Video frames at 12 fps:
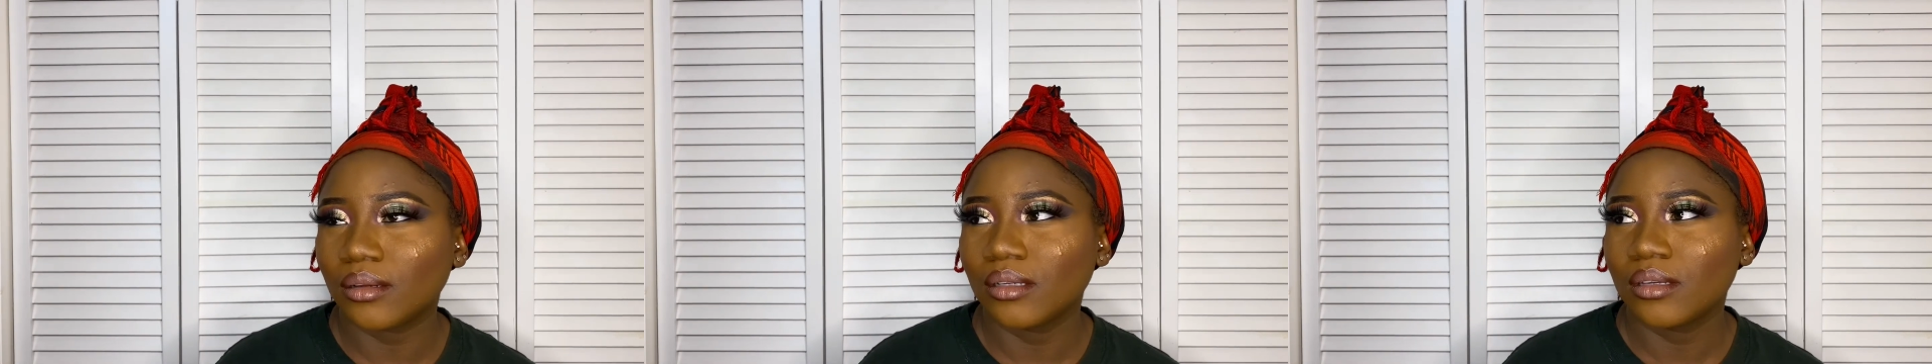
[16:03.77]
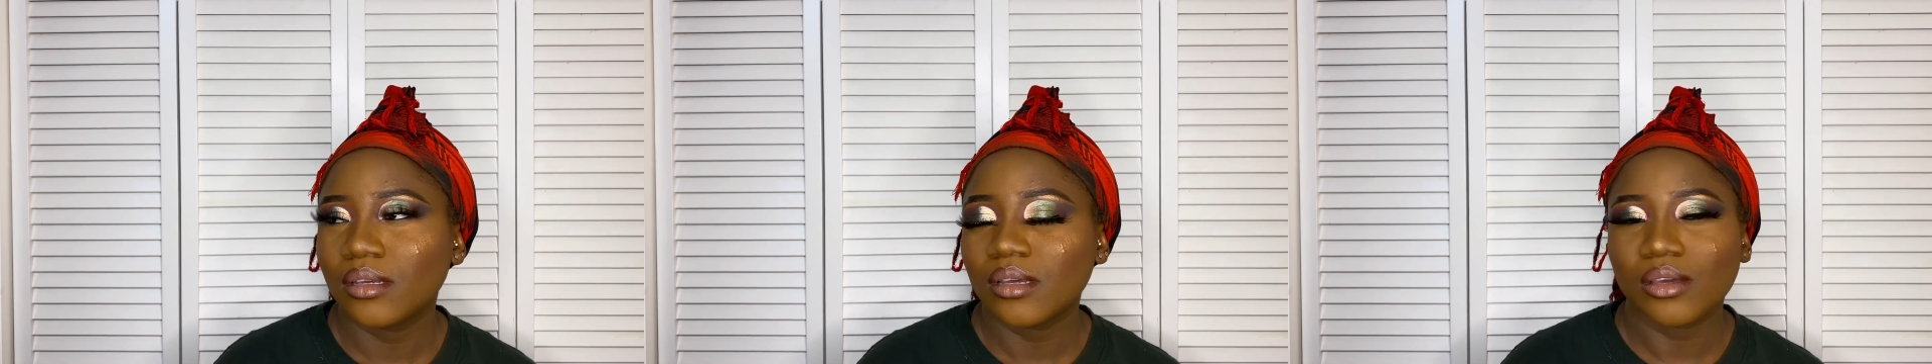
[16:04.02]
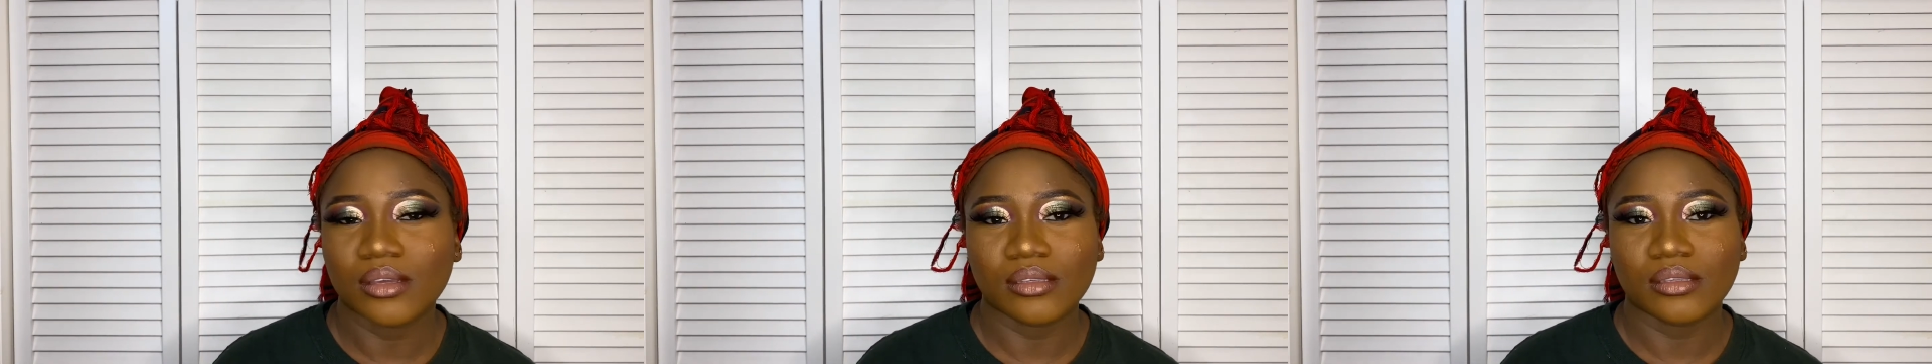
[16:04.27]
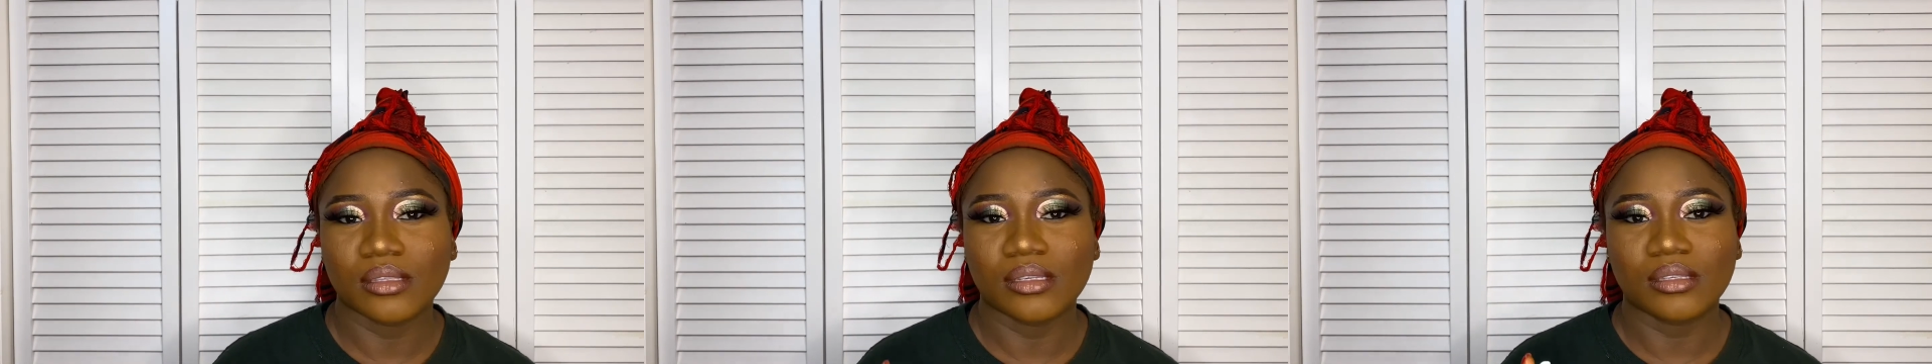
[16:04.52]
because the
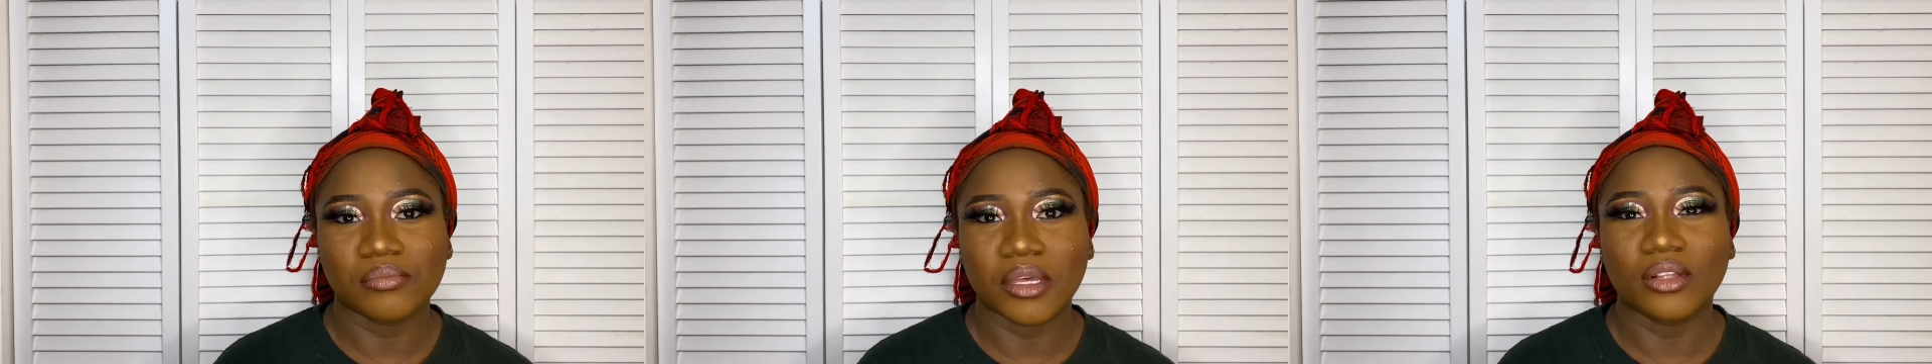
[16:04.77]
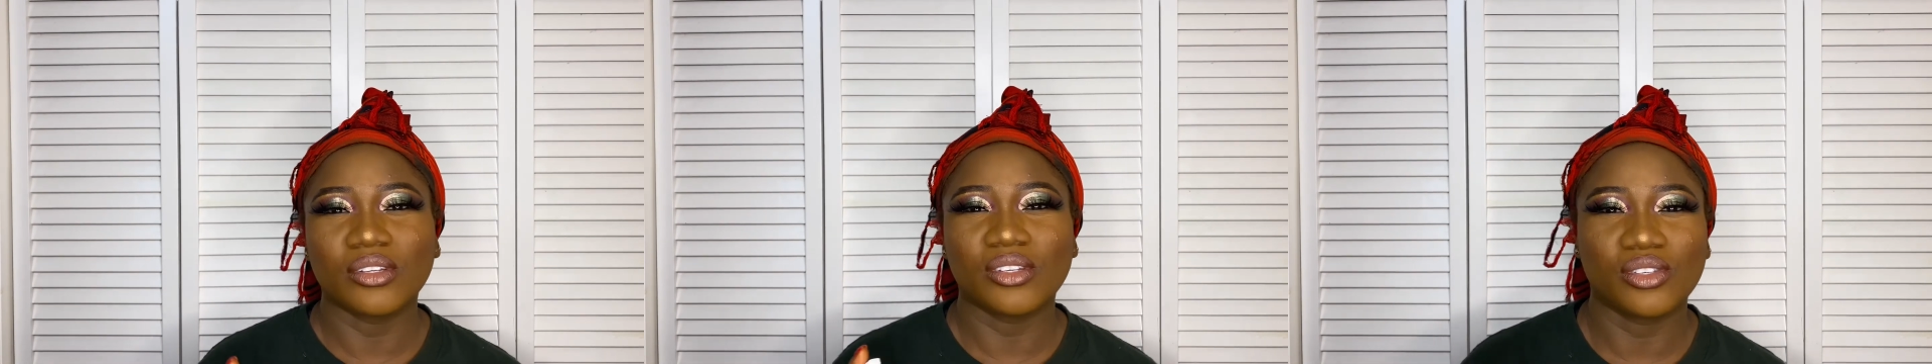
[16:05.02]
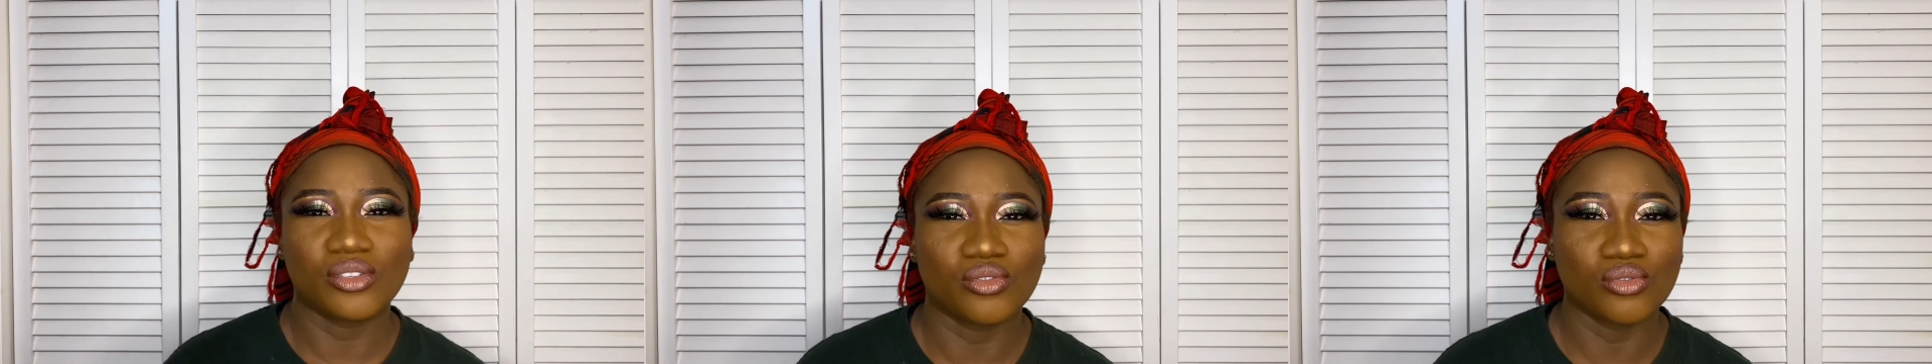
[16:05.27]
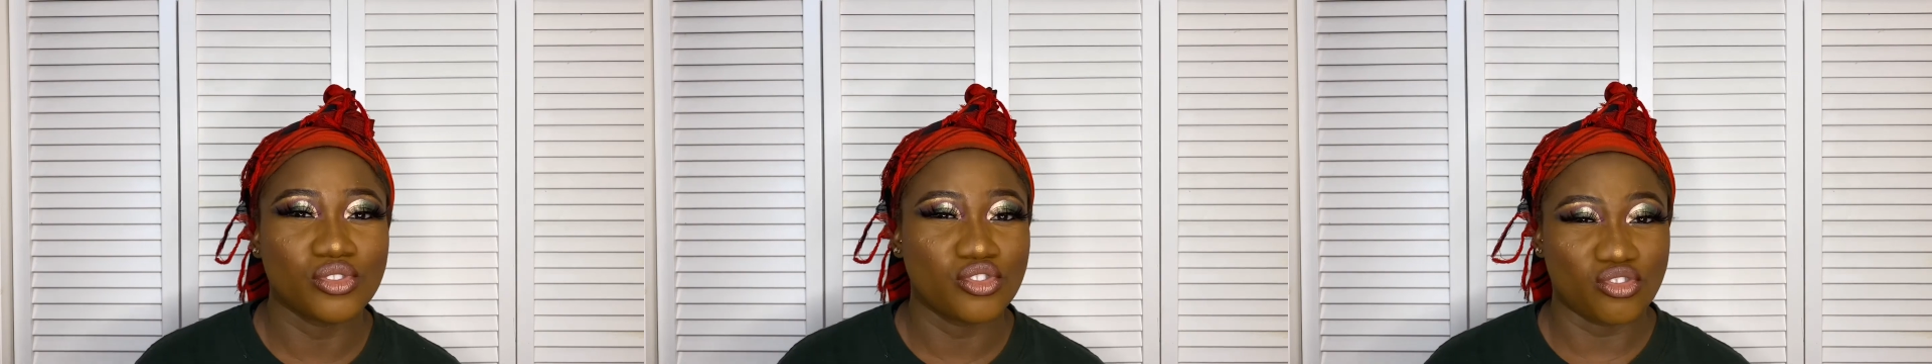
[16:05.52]
smell is too
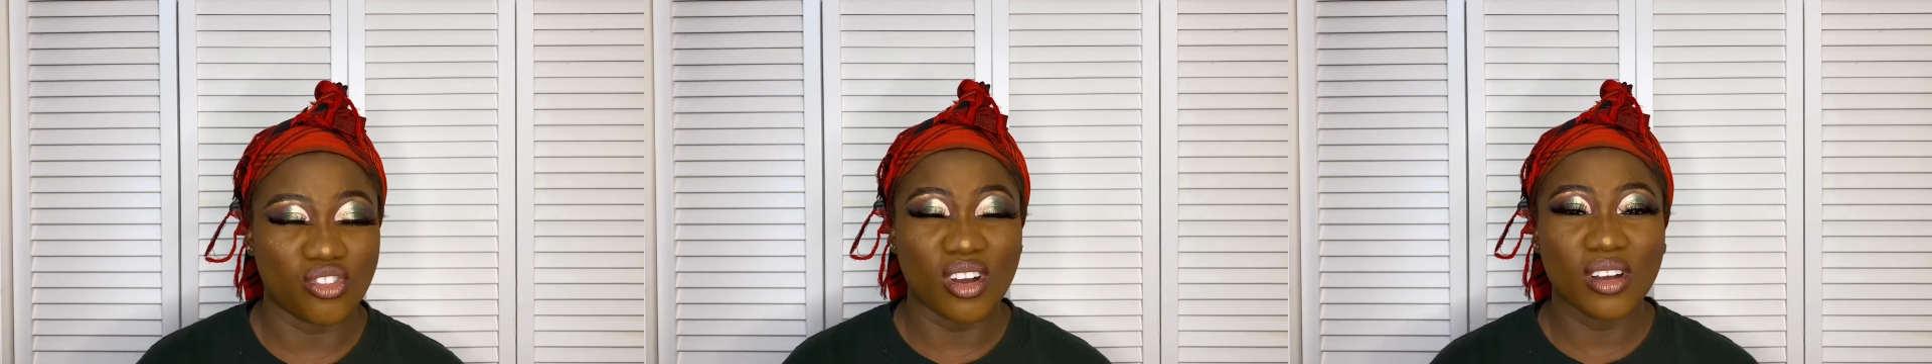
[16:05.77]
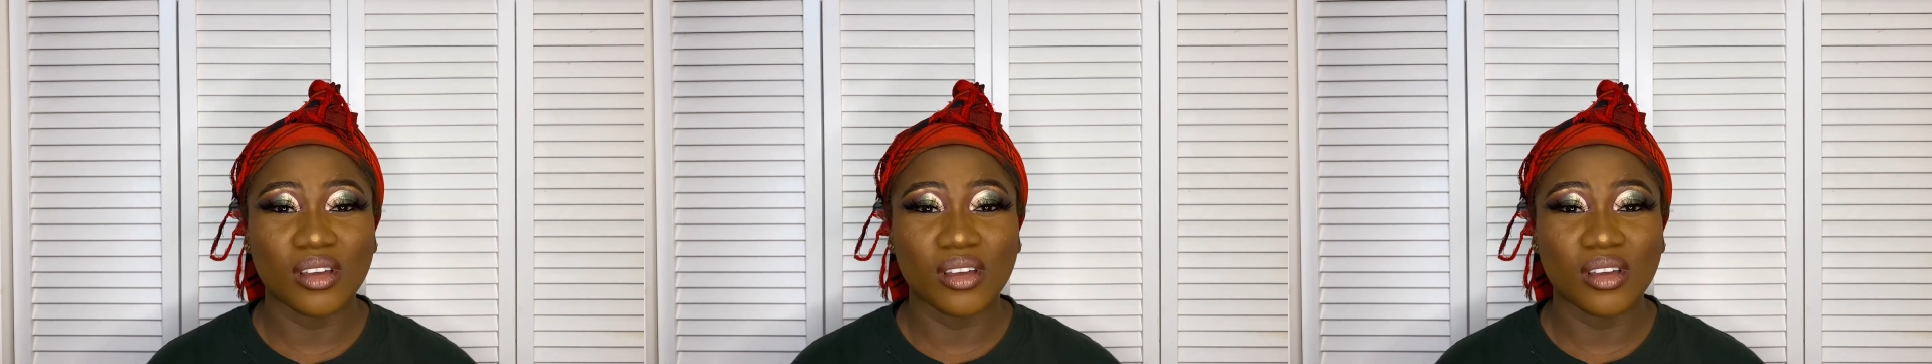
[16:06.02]
strong,